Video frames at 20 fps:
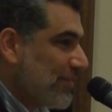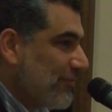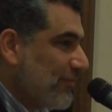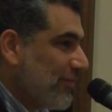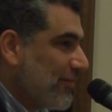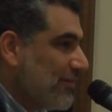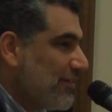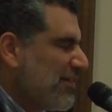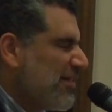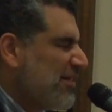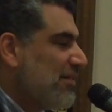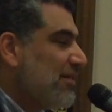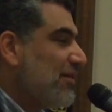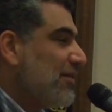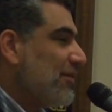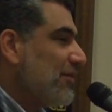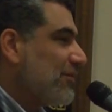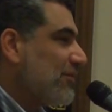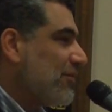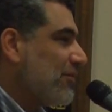Right?
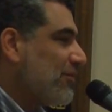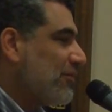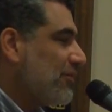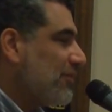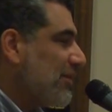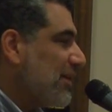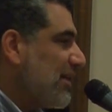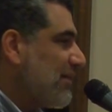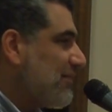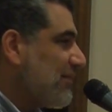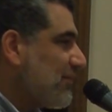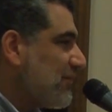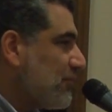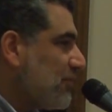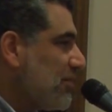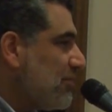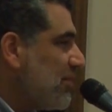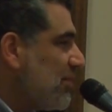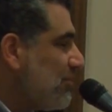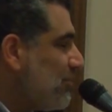So it's
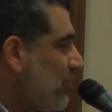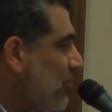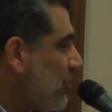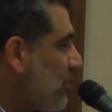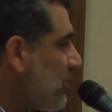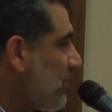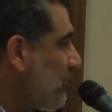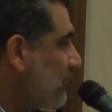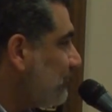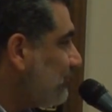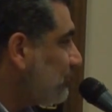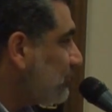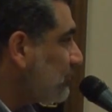extremely important